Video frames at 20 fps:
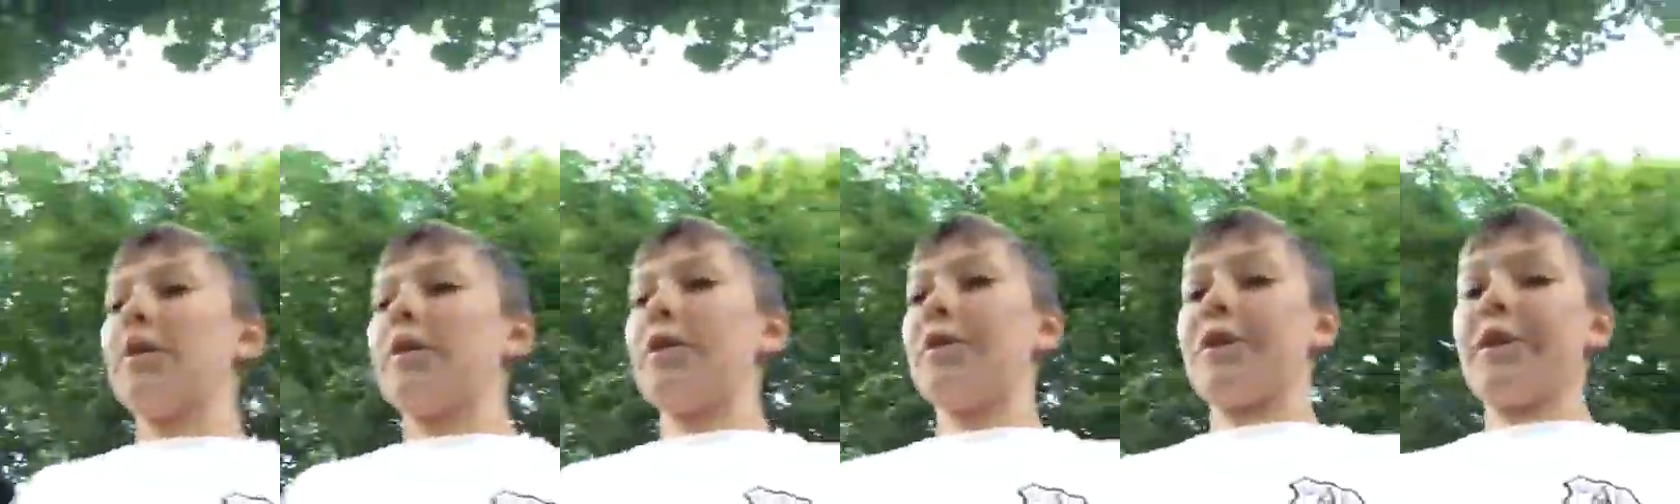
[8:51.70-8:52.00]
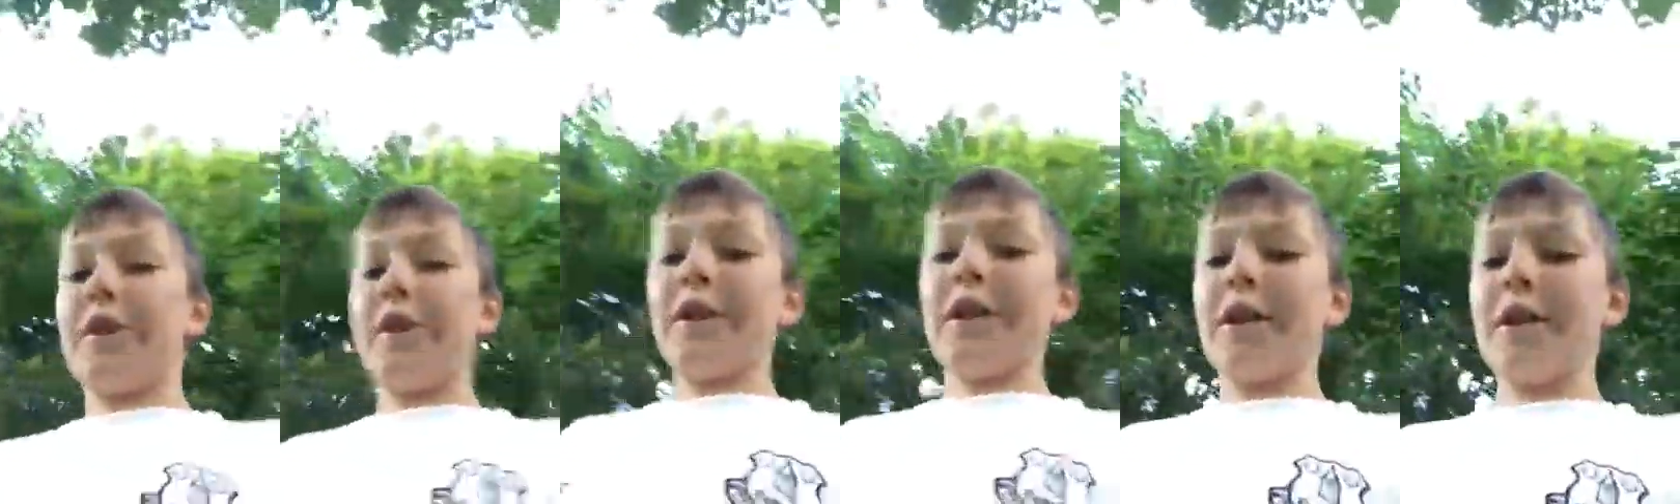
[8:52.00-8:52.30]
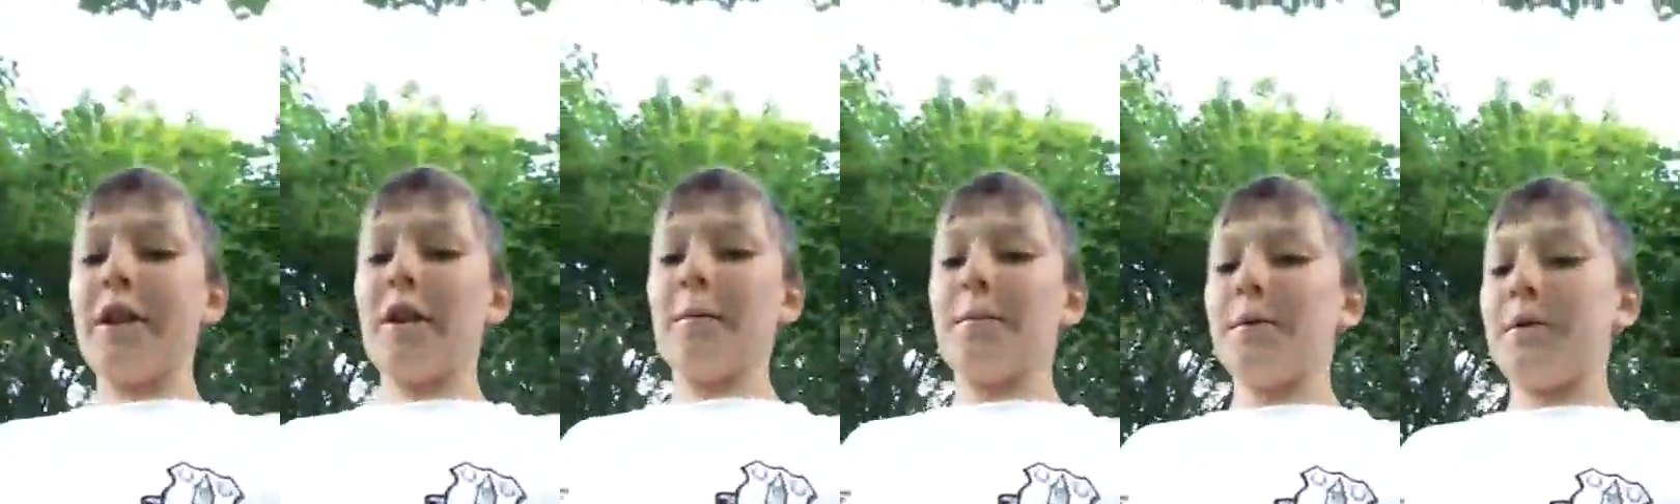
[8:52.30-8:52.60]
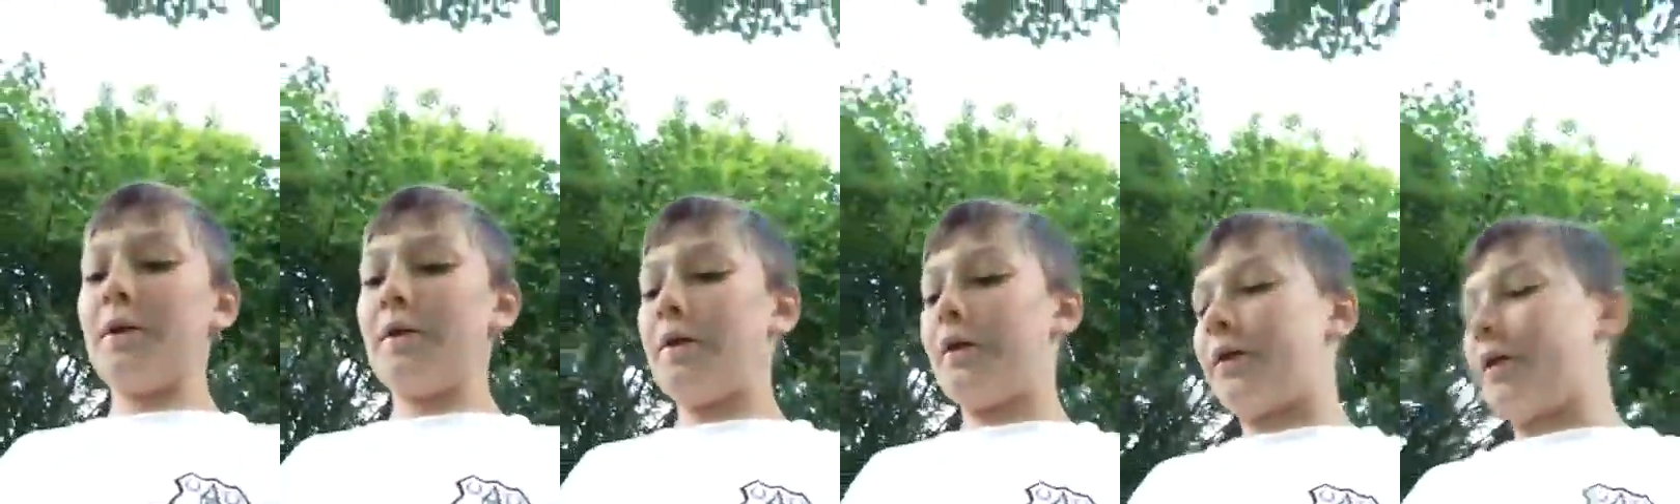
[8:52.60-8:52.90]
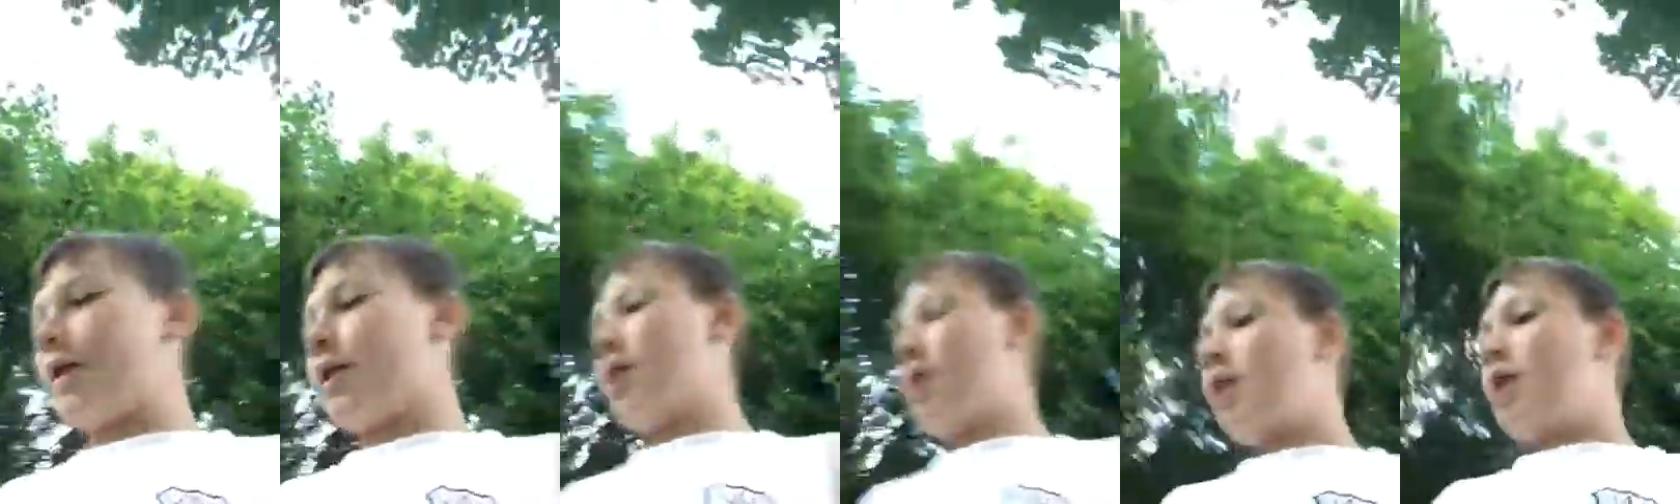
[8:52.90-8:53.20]
I lost in cheeky
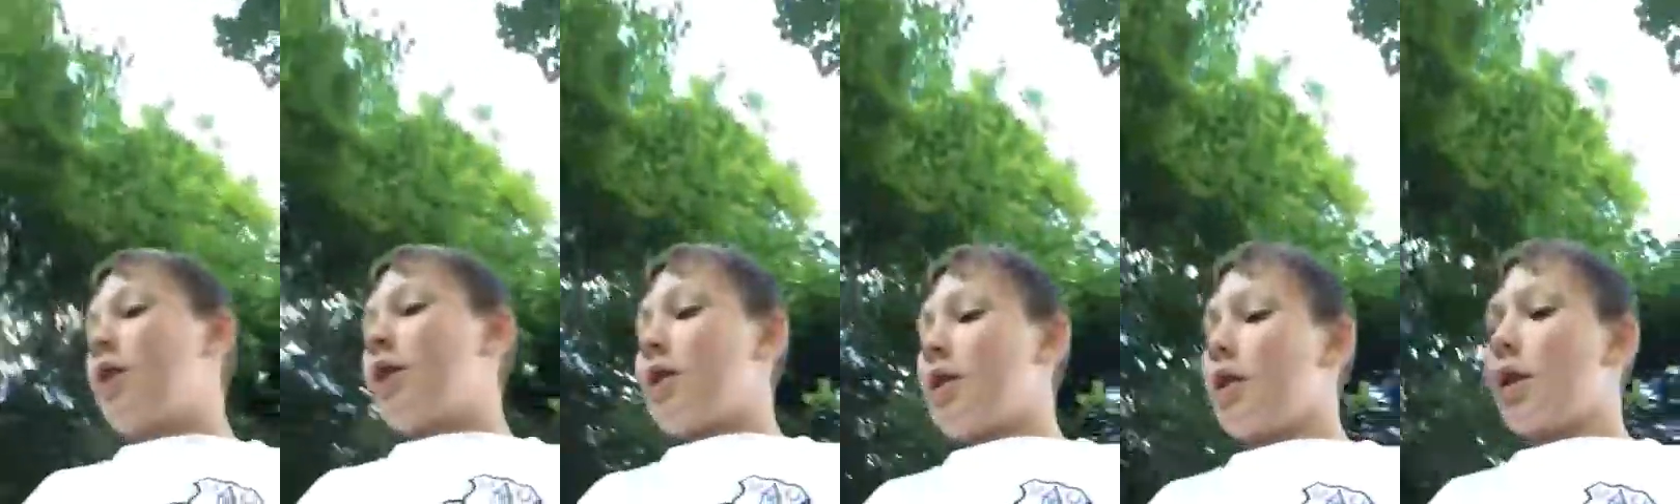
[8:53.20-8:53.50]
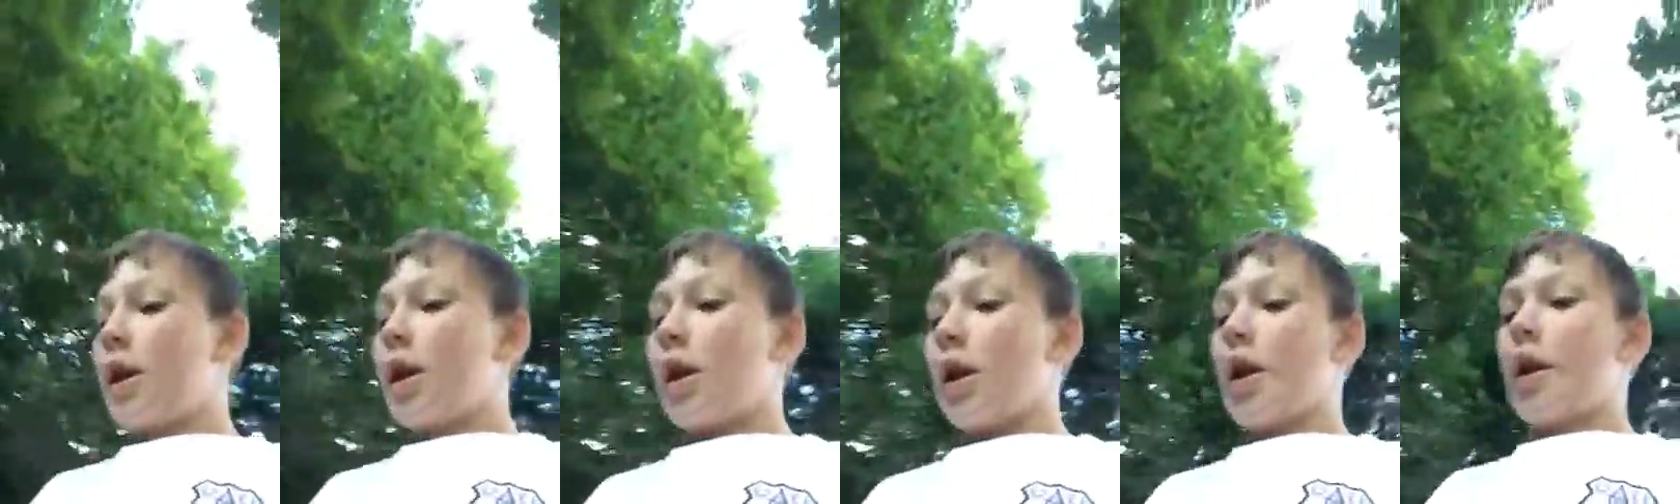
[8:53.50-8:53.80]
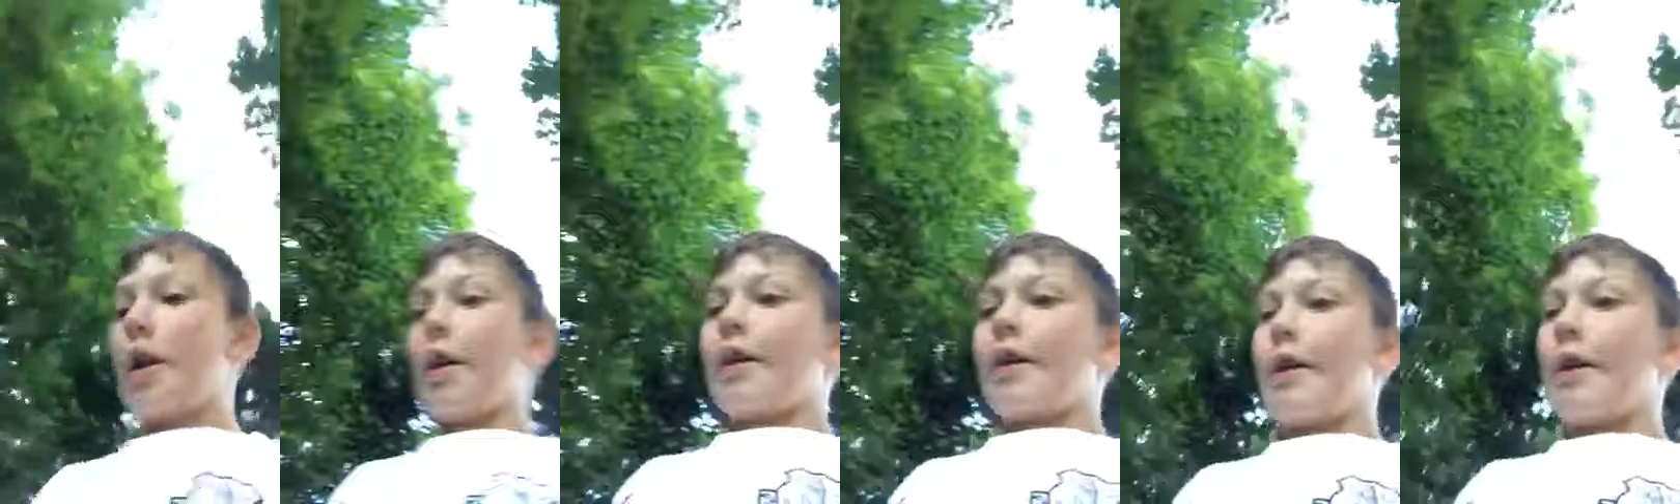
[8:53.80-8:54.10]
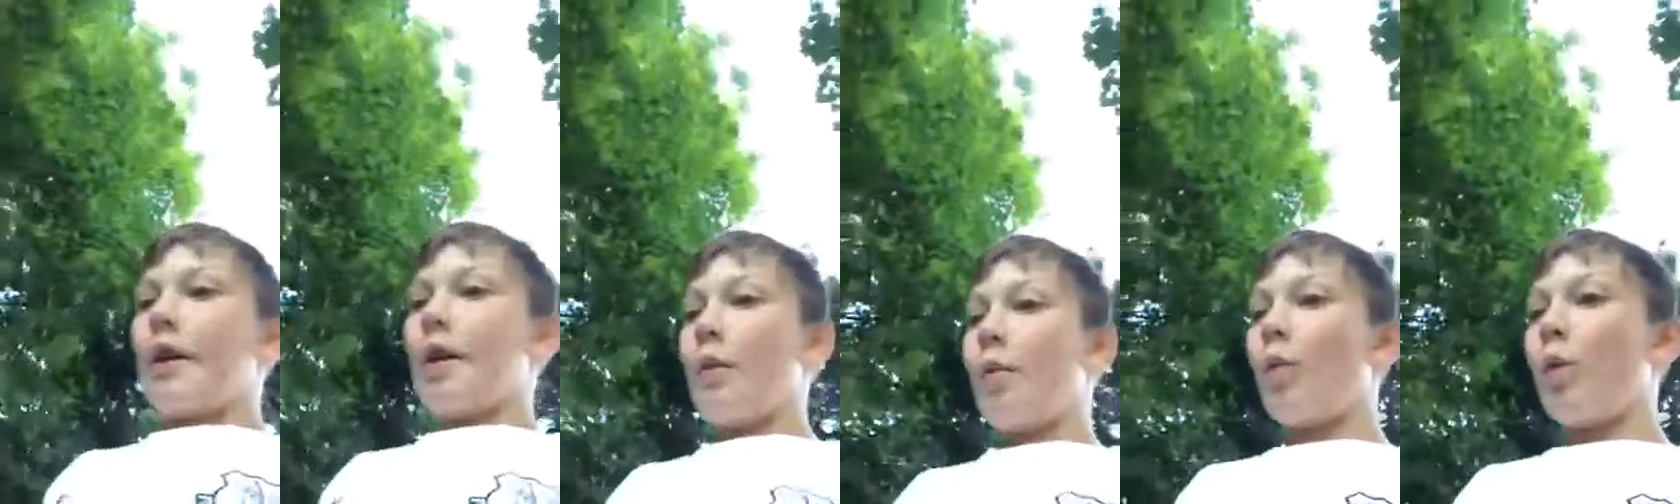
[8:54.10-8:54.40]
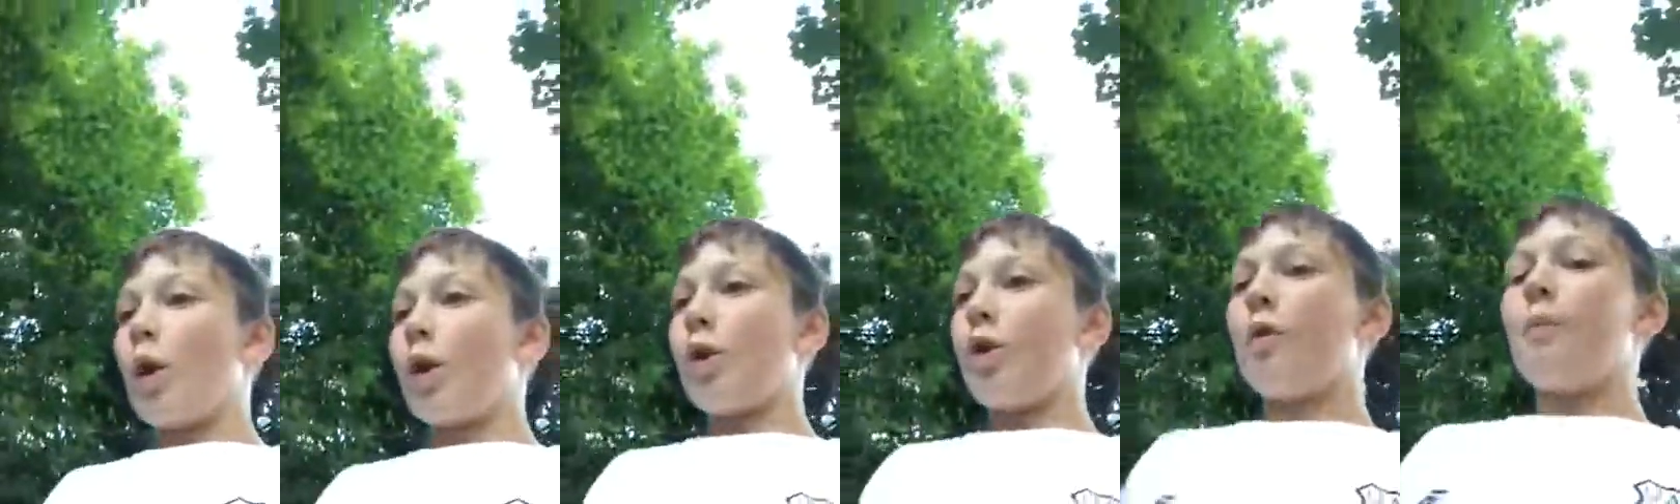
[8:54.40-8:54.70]
uppies, I
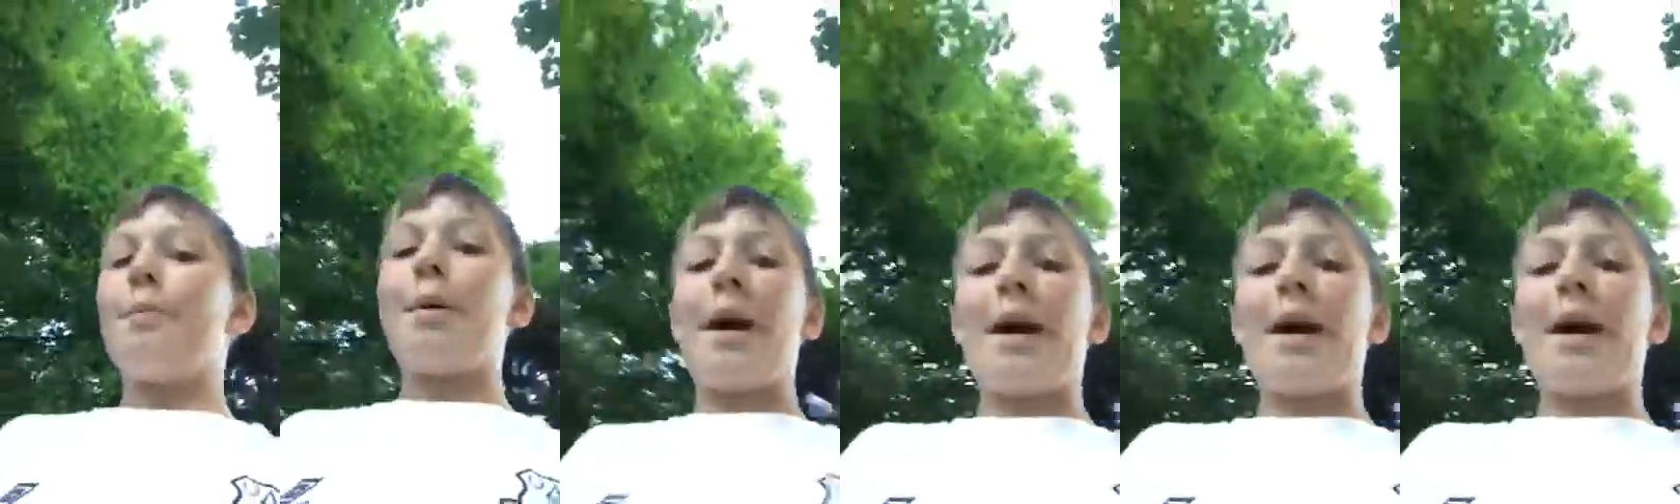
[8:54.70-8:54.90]
won on